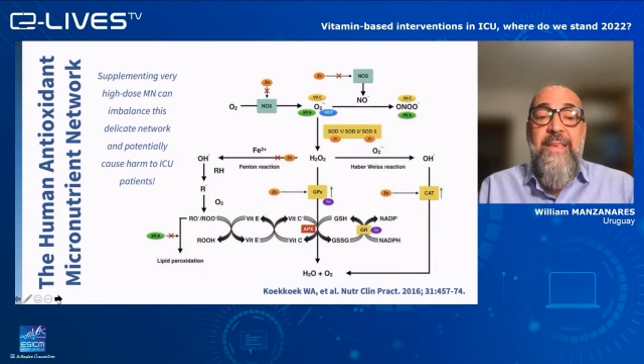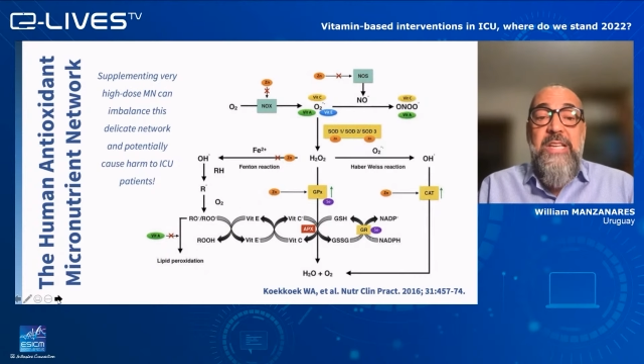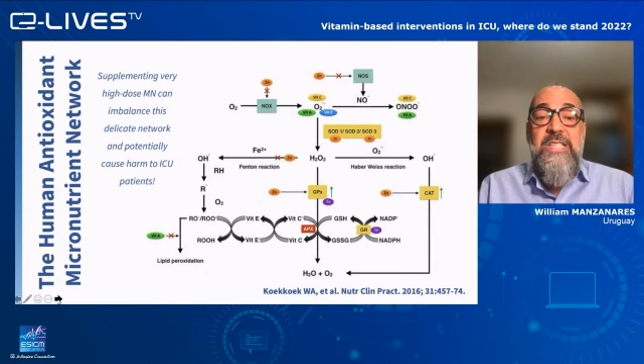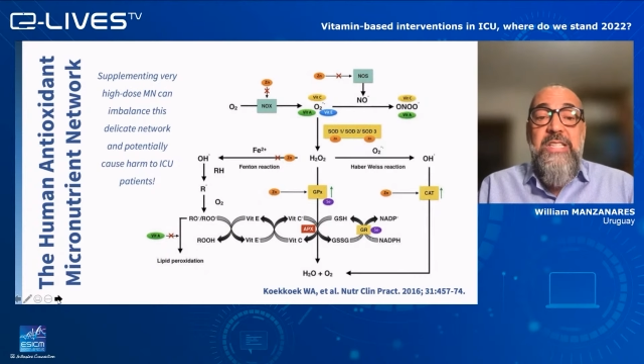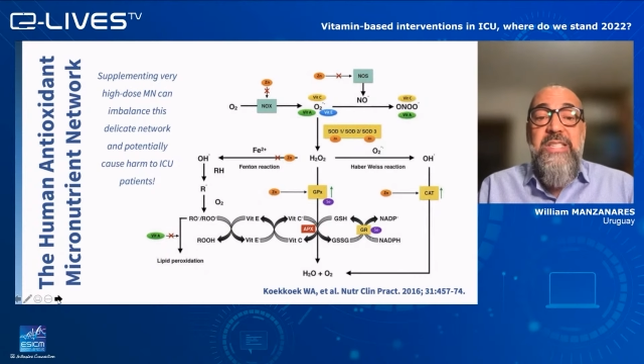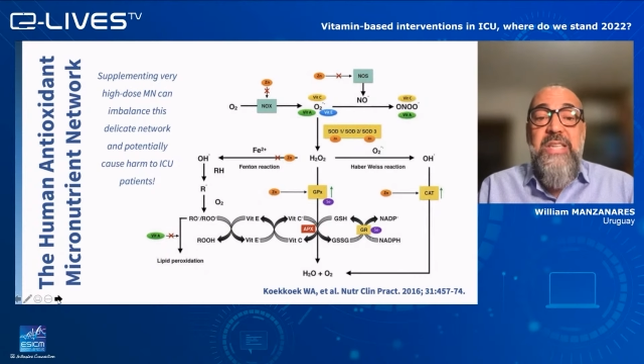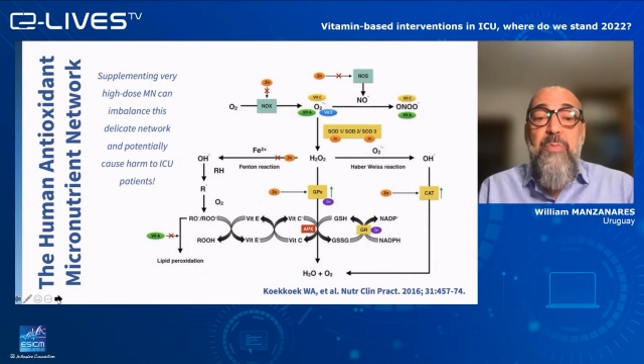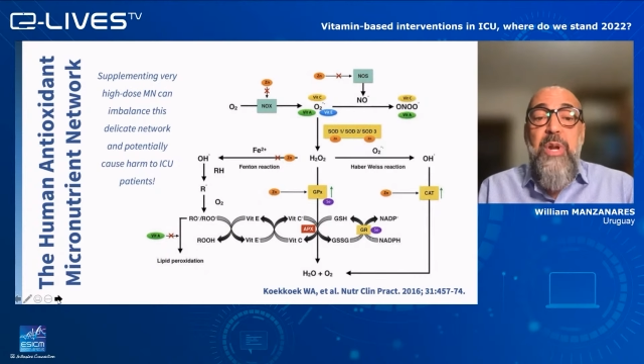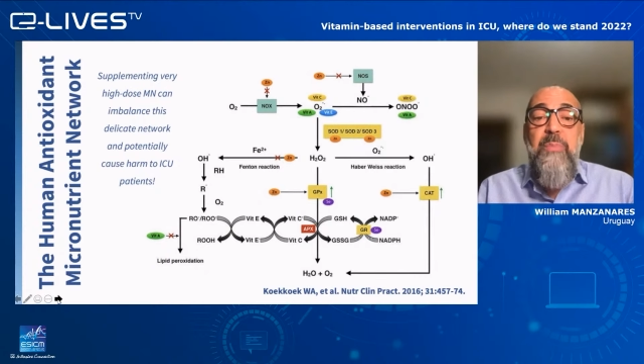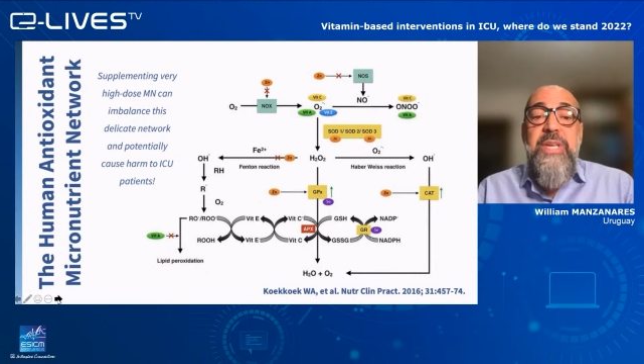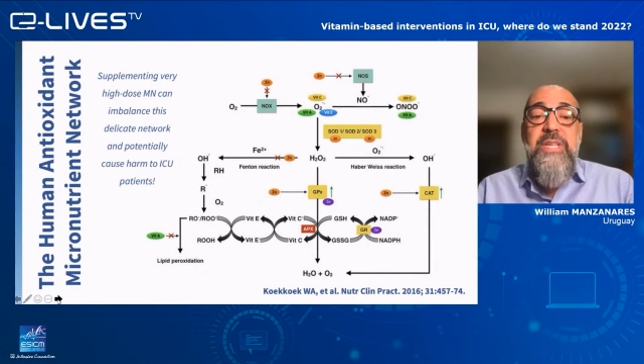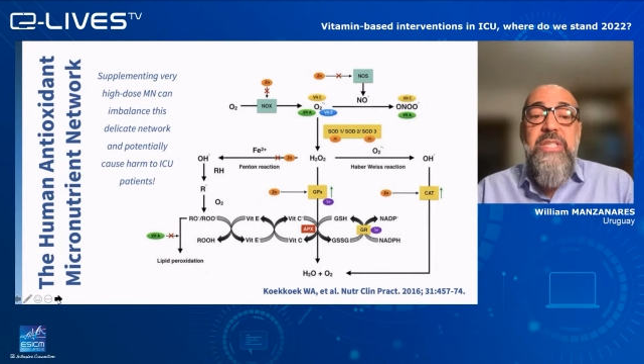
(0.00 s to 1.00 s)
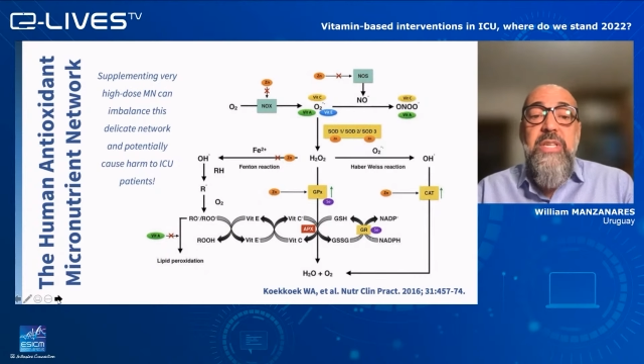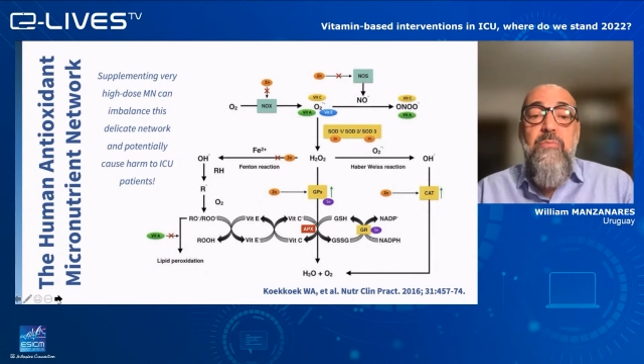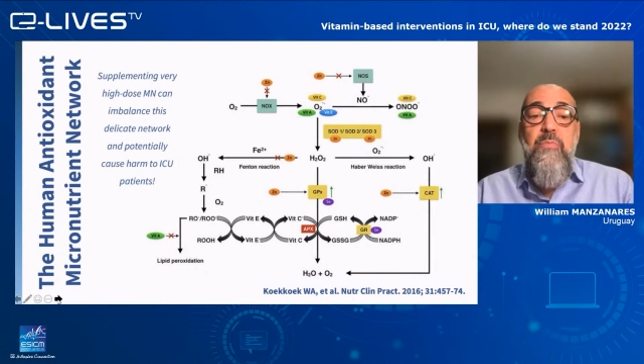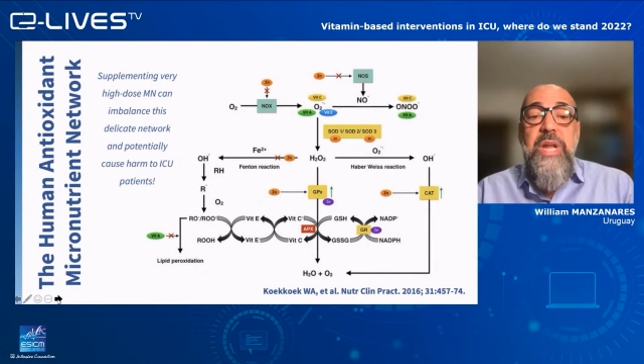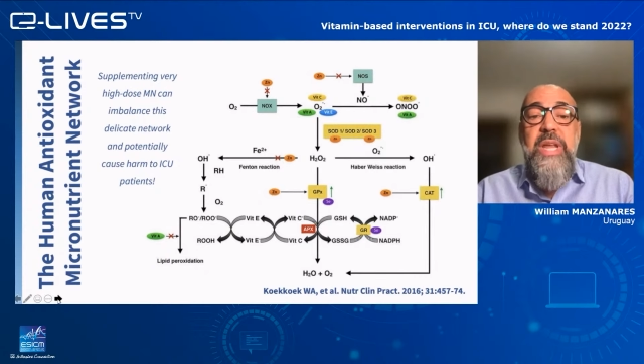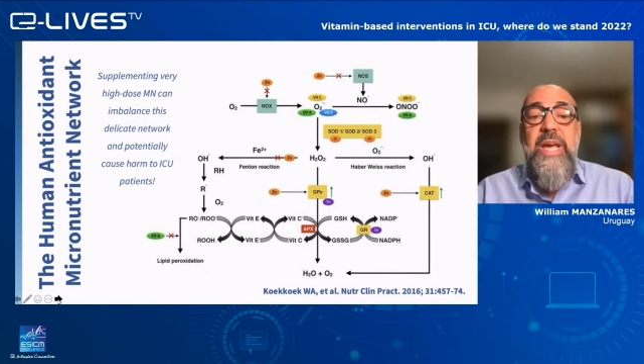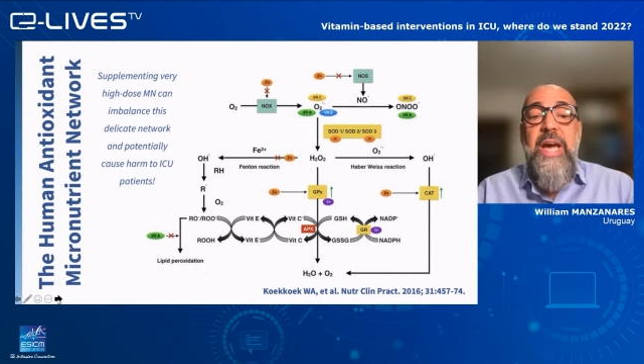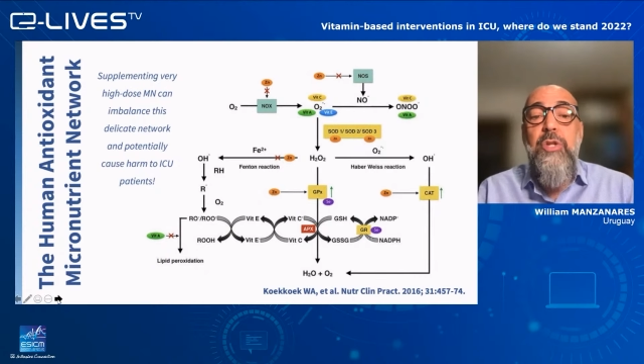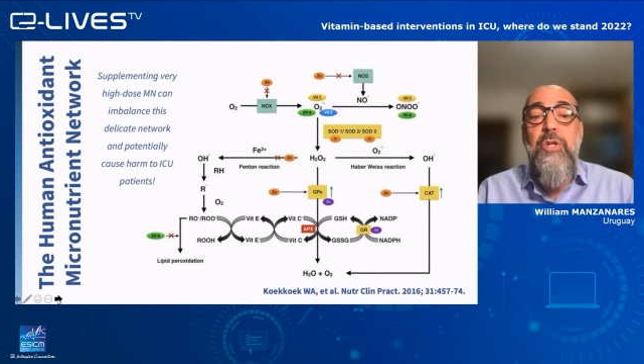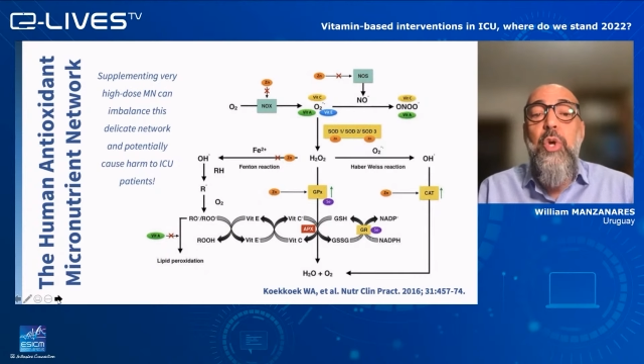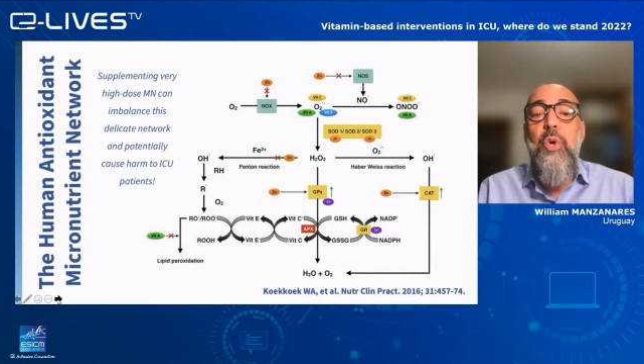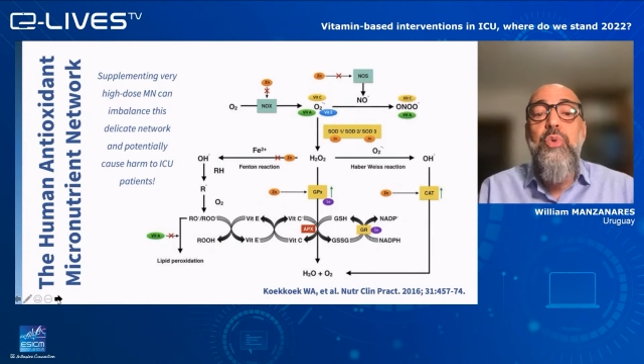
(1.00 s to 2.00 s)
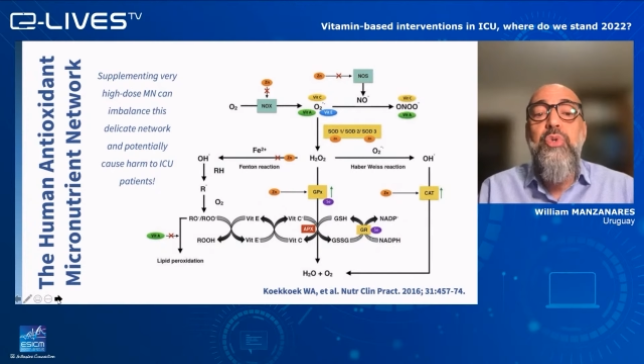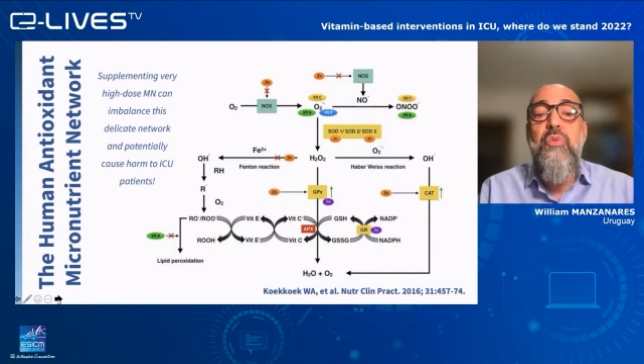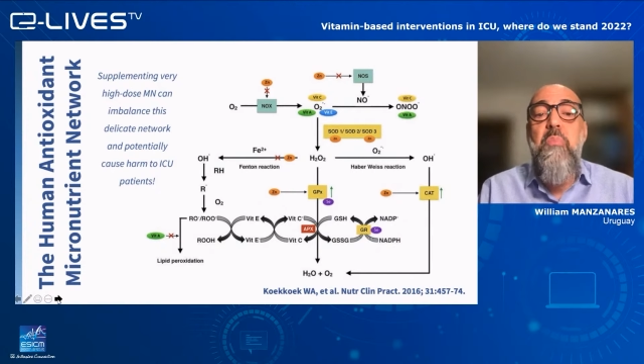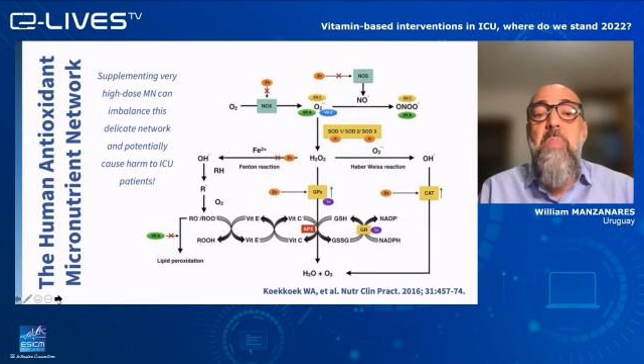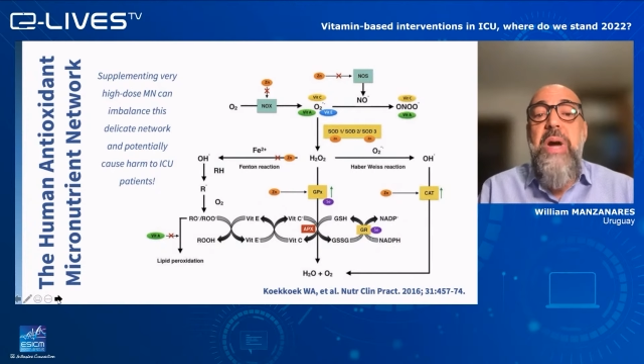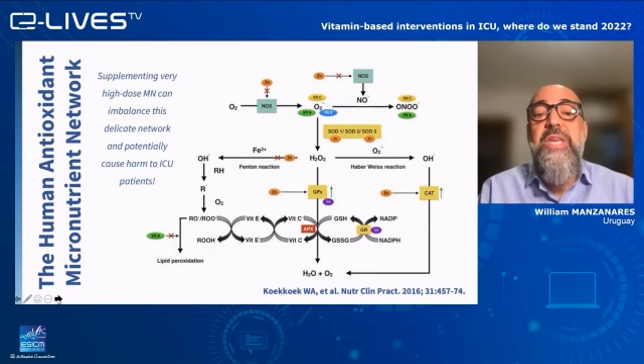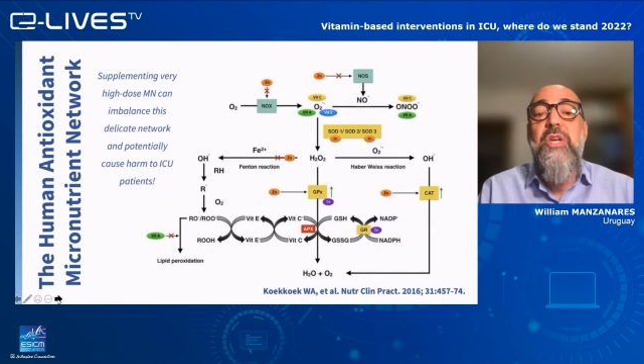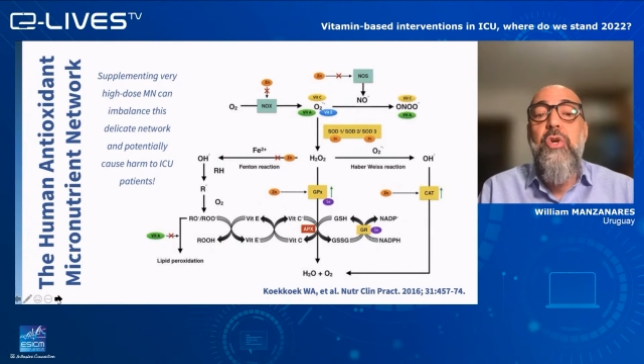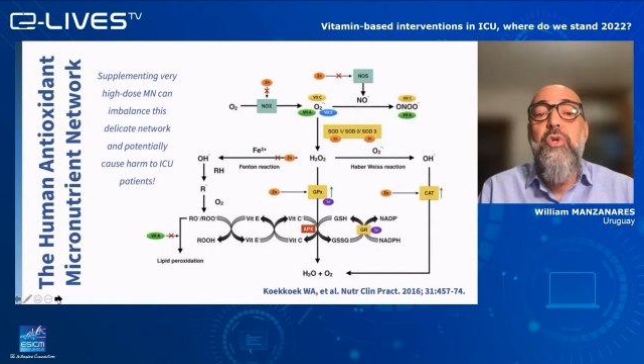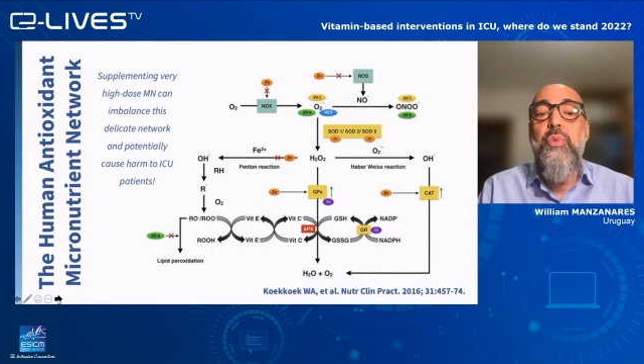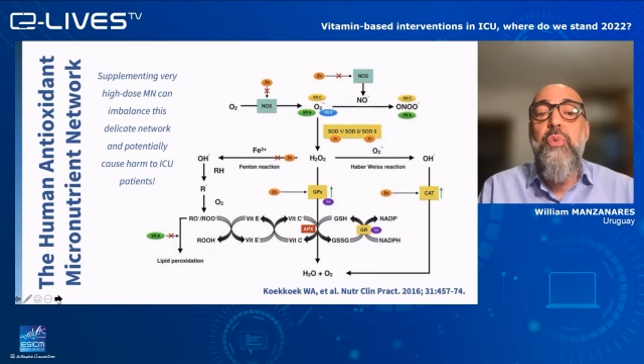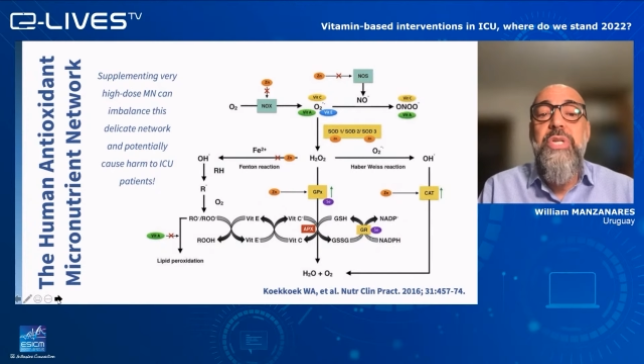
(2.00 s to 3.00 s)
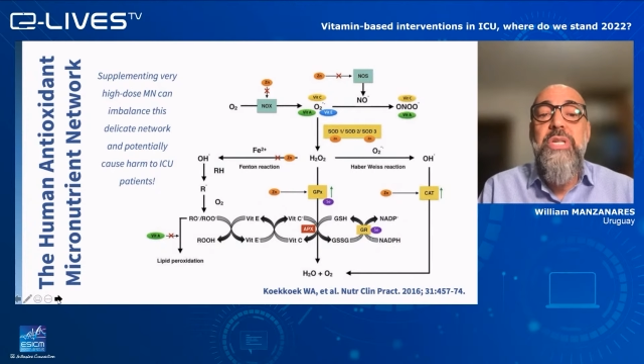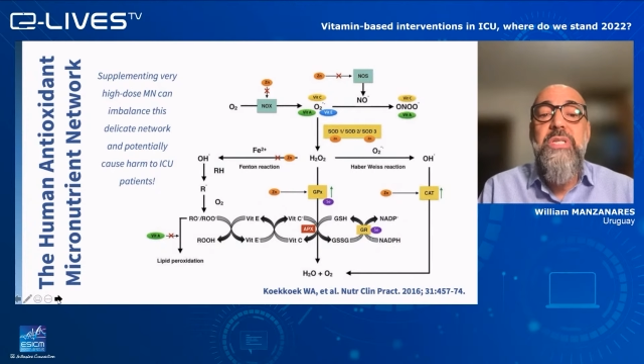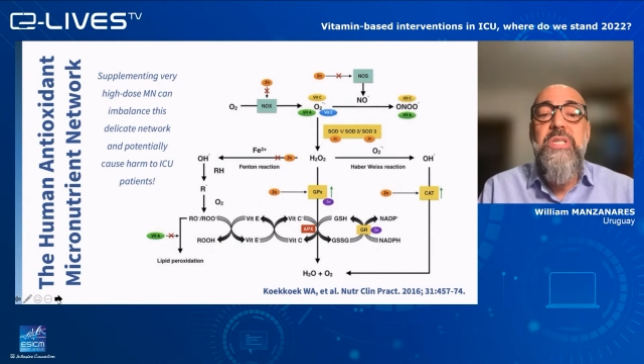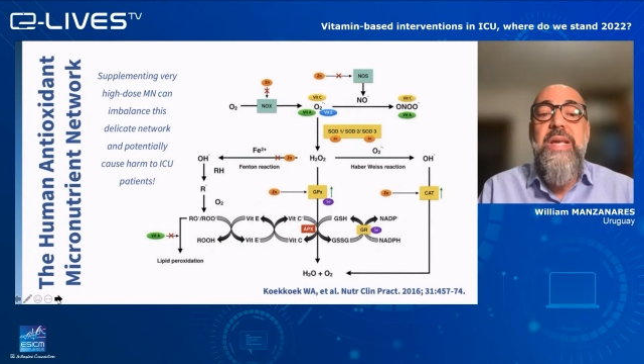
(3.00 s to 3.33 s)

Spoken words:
supplementing very high dose micronutrients